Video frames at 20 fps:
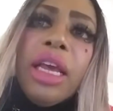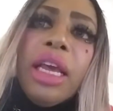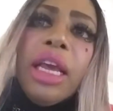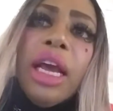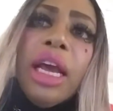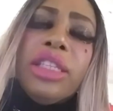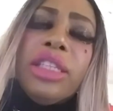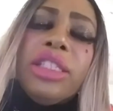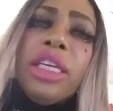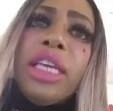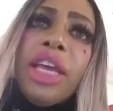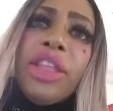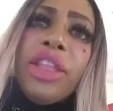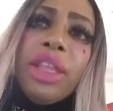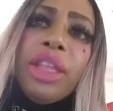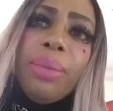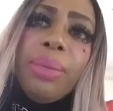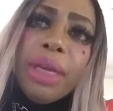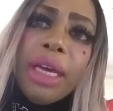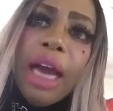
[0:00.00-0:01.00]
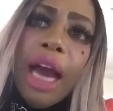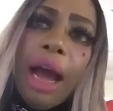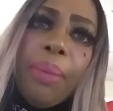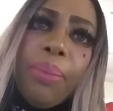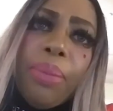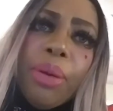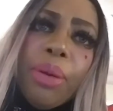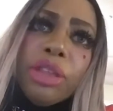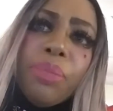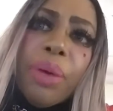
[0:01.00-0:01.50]
to get them to
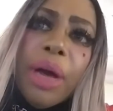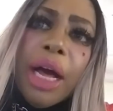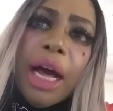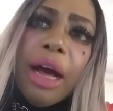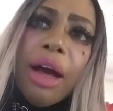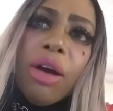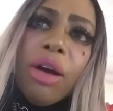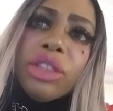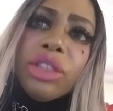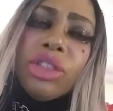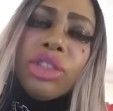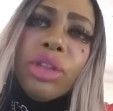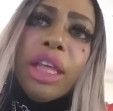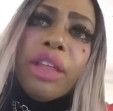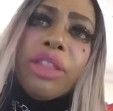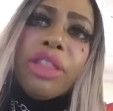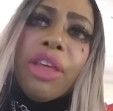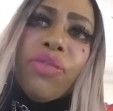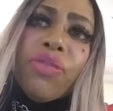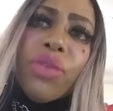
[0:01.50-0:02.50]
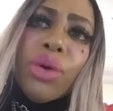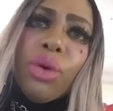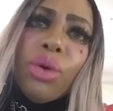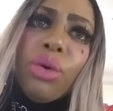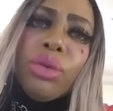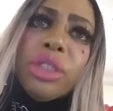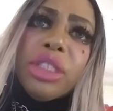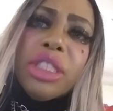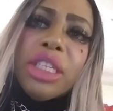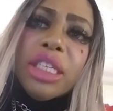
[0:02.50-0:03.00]
compost pile so that the
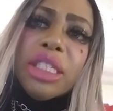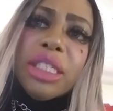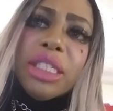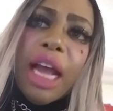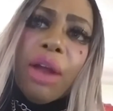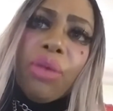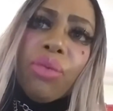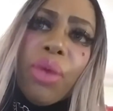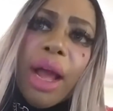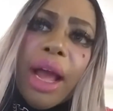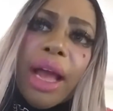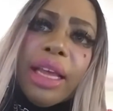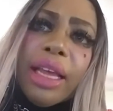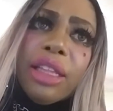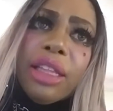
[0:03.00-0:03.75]
food does not rot, and the